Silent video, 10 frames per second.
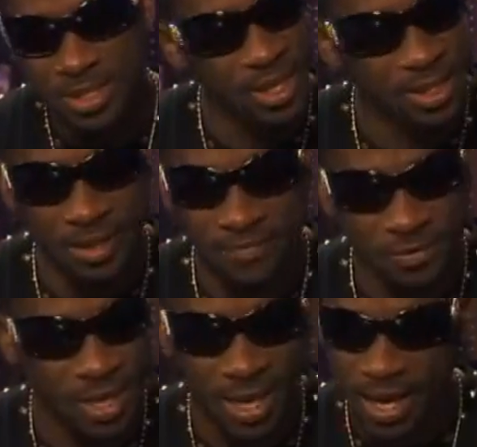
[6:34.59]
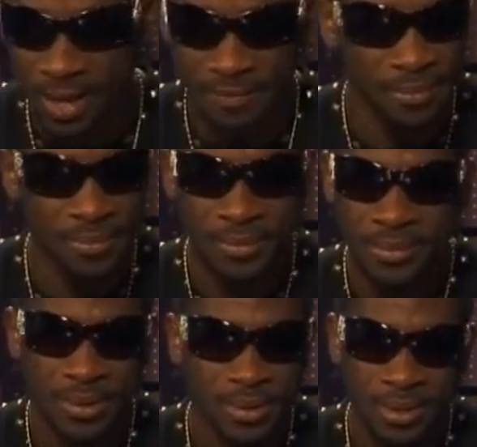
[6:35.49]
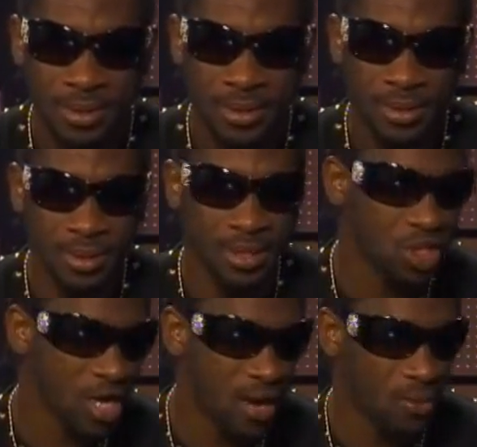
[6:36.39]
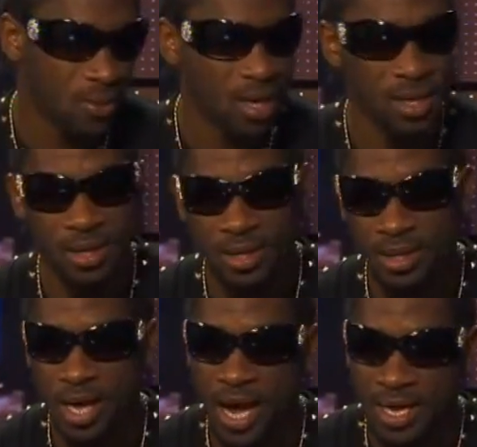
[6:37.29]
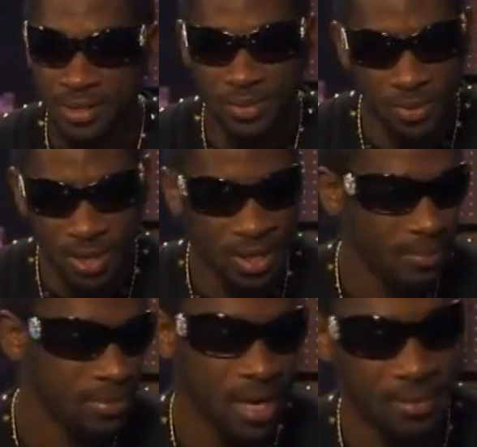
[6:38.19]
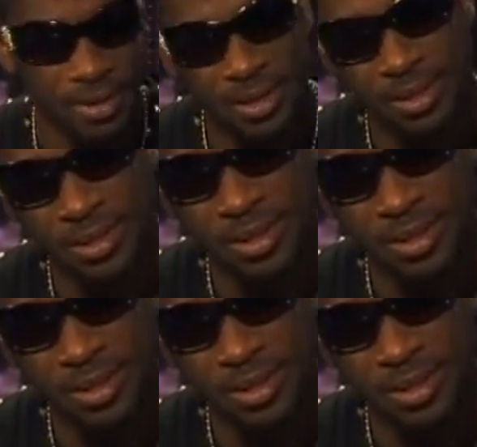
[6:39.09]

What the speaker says: Selector Footer Hype, the Jaguar, the I Donor them time there.